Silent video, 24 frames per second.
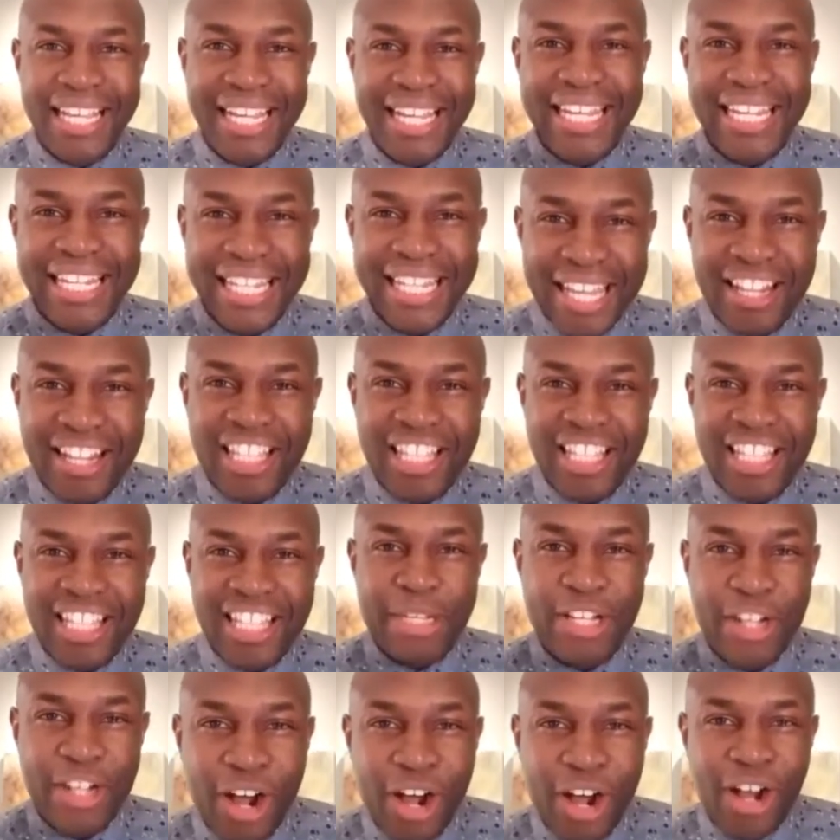He there needed to
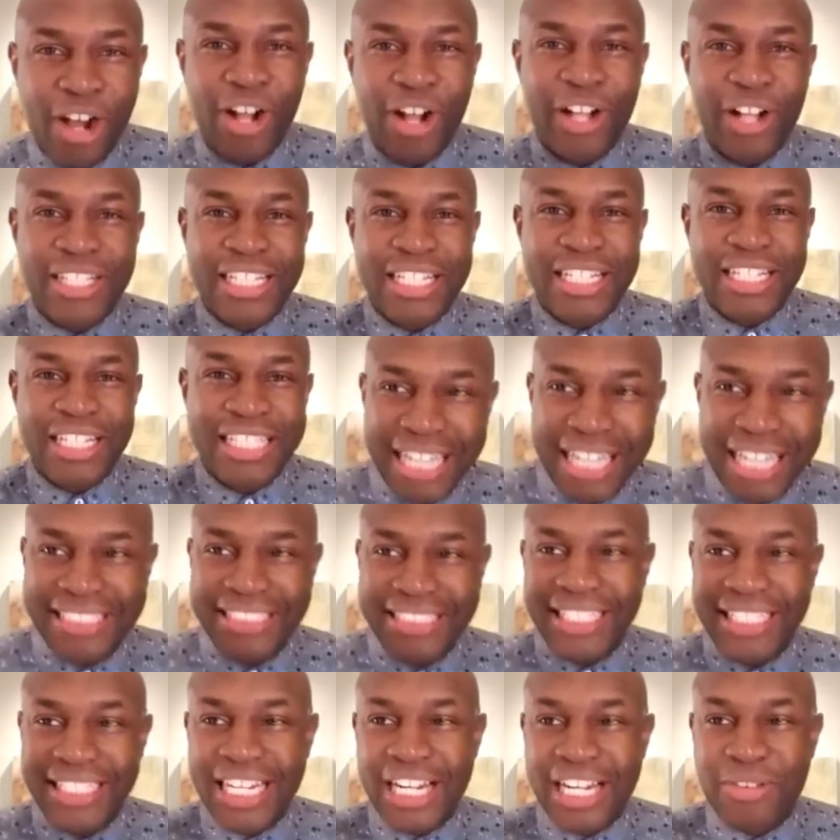be called and
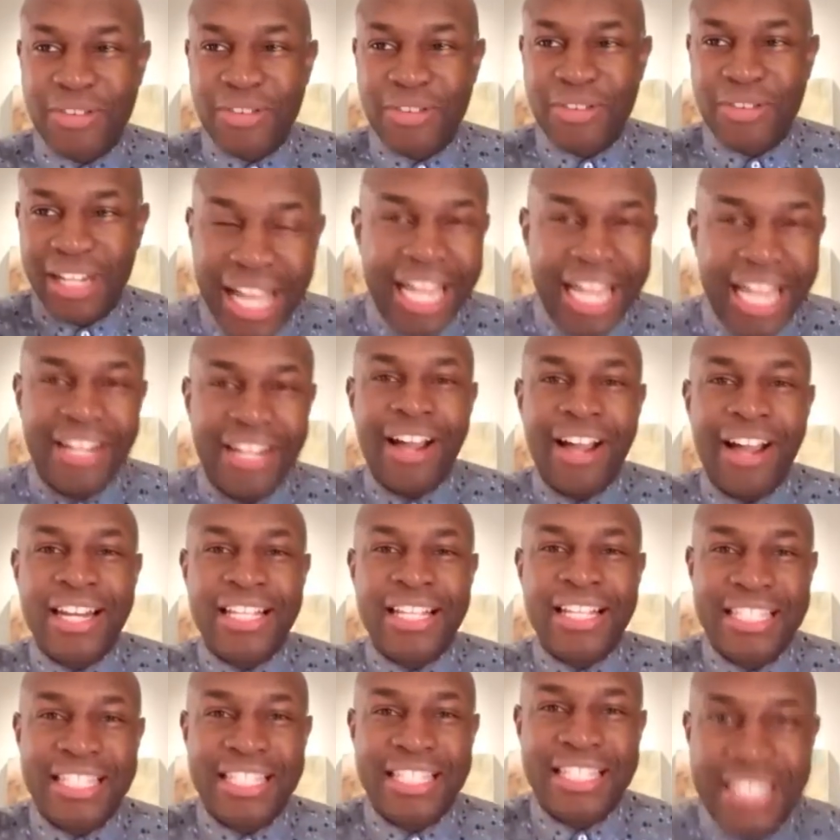texted and relied on
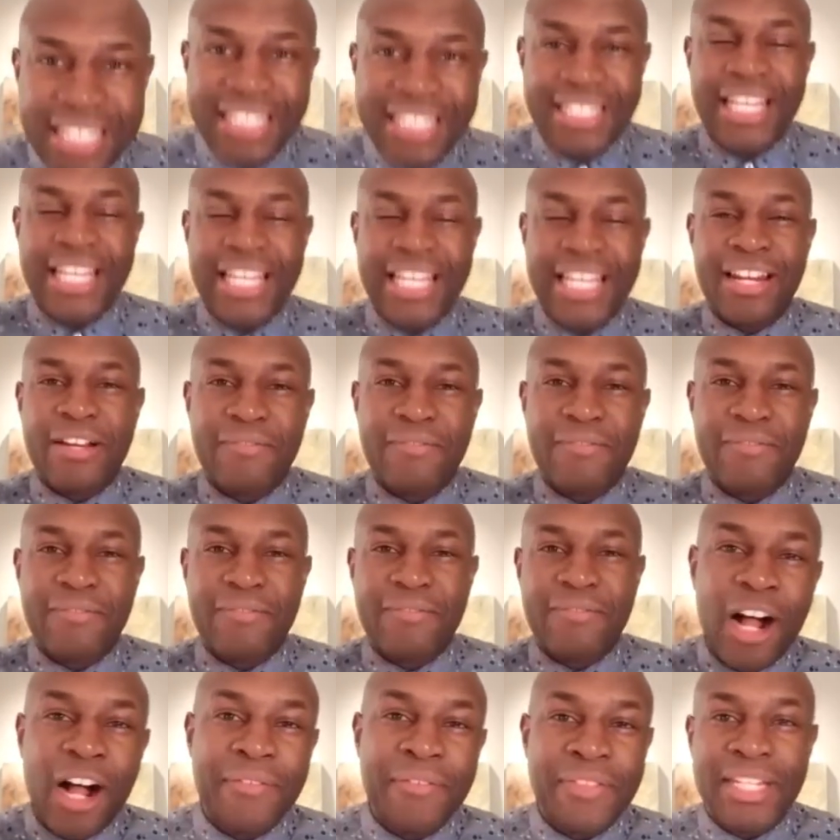and CC'd and
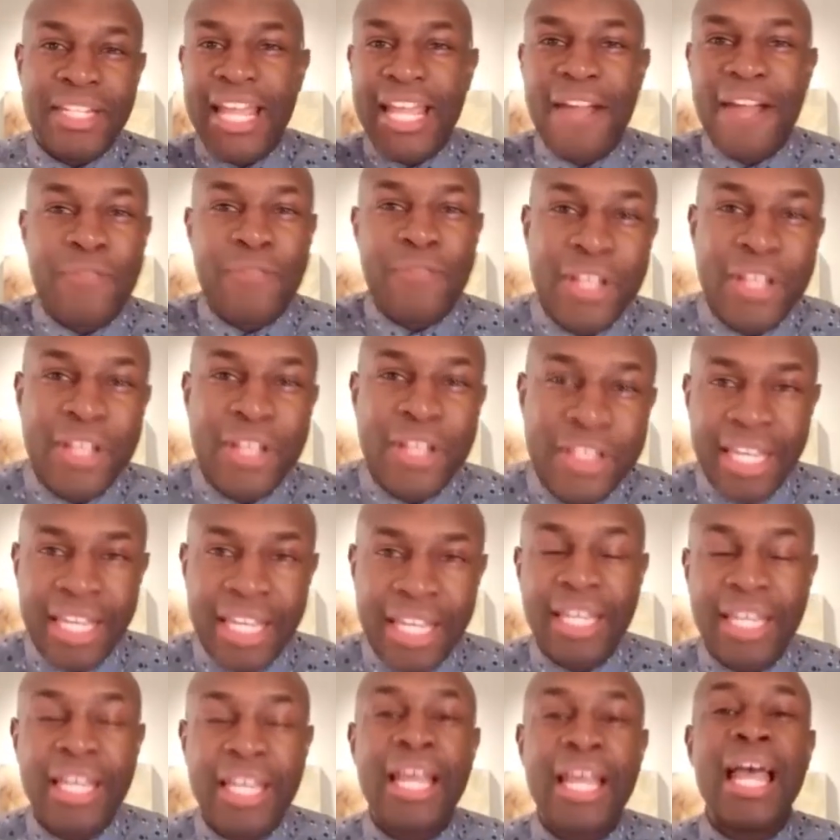involved in
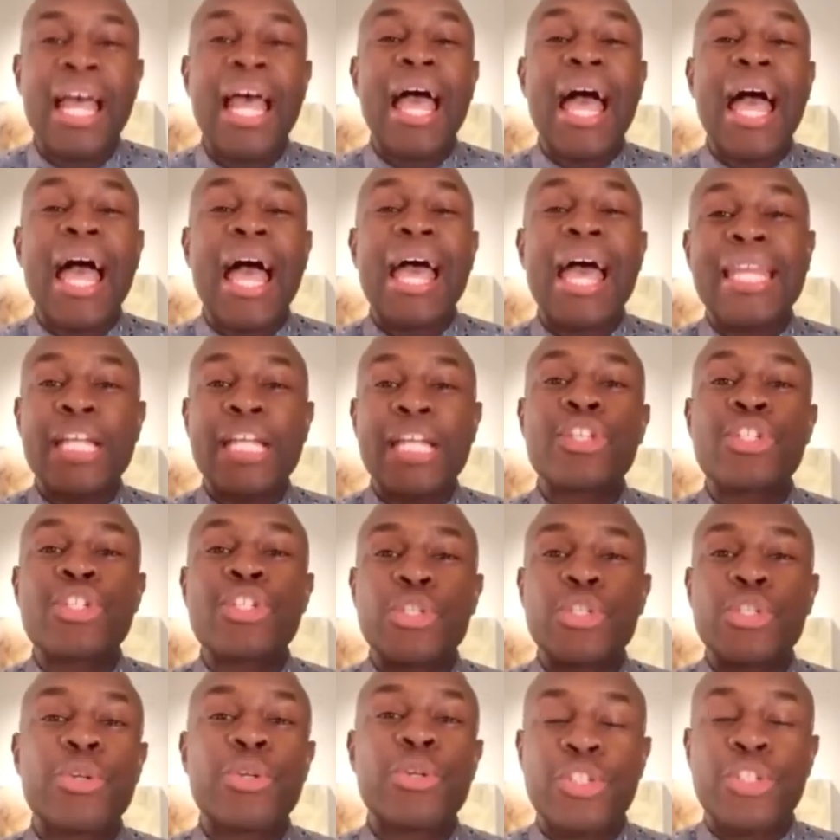everything. And in
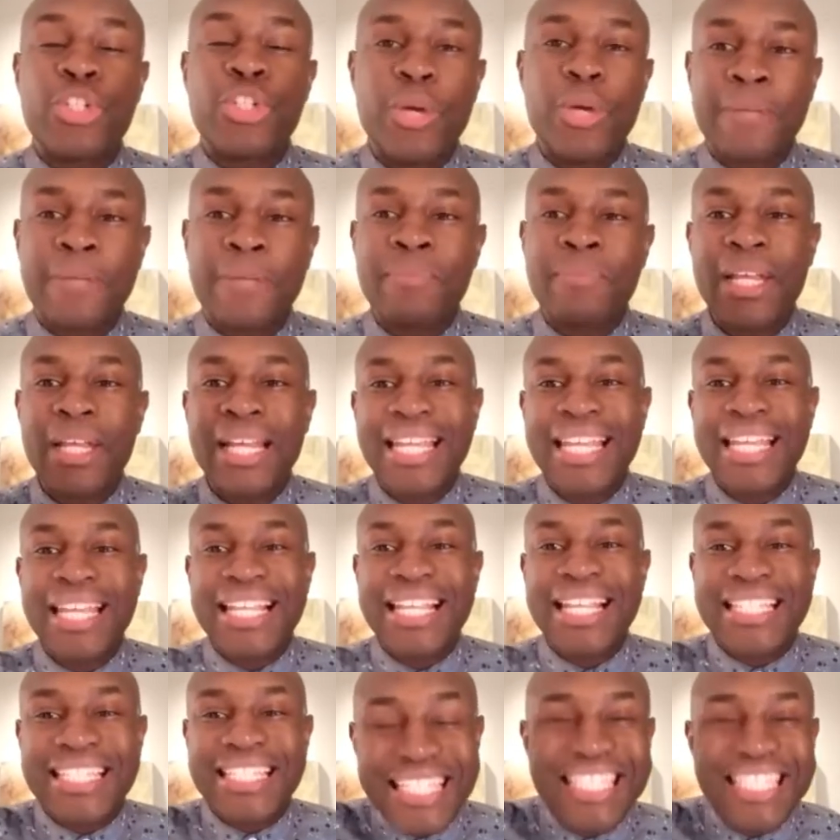so doing,
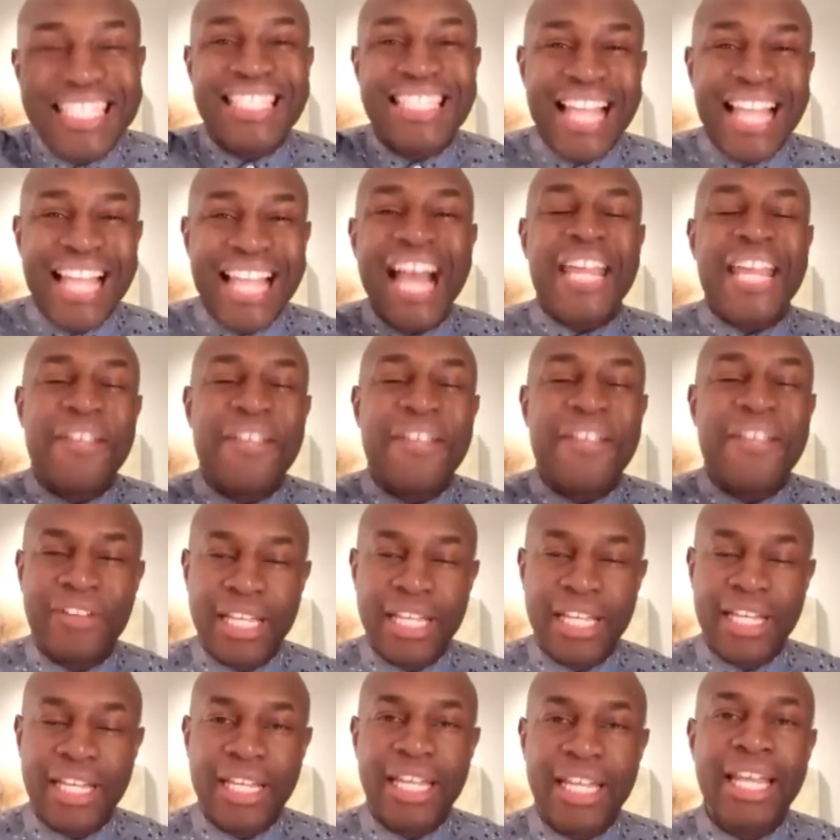he's
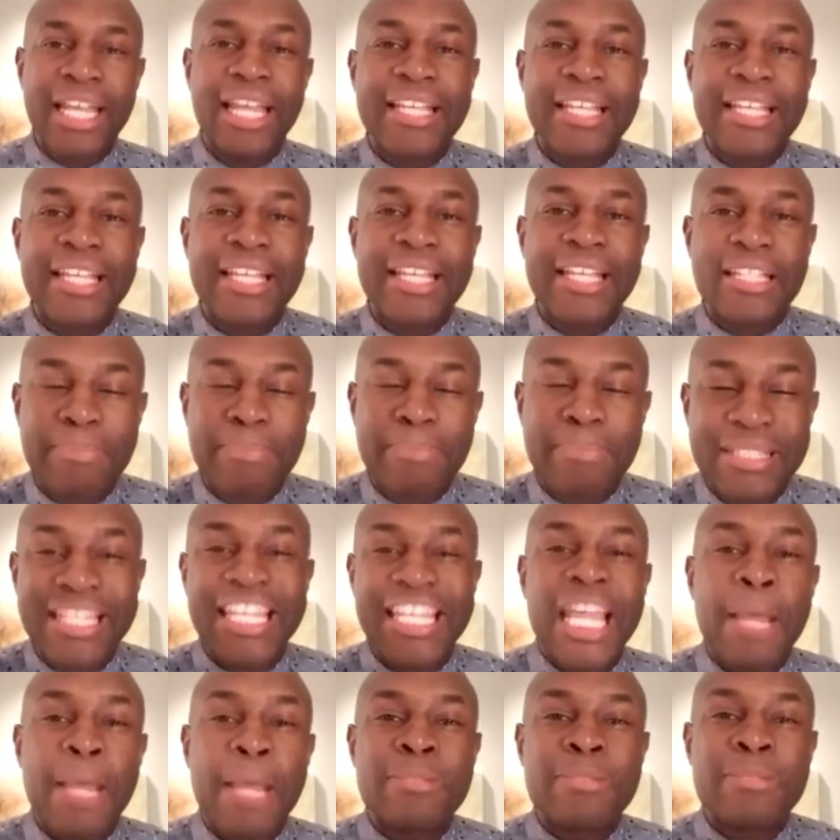stifling his
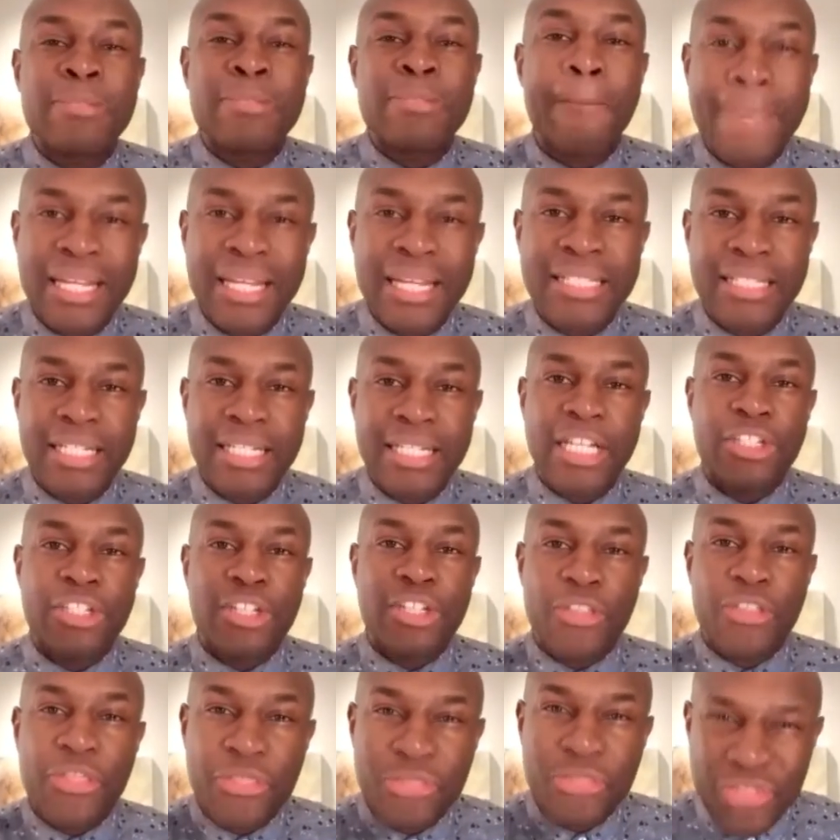team's ability
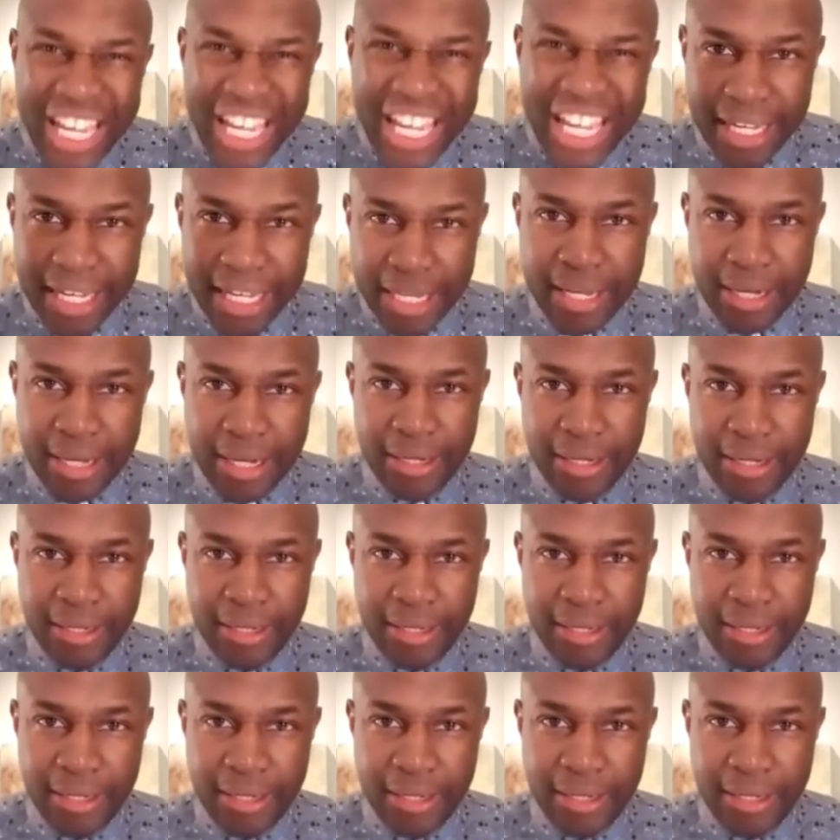to think.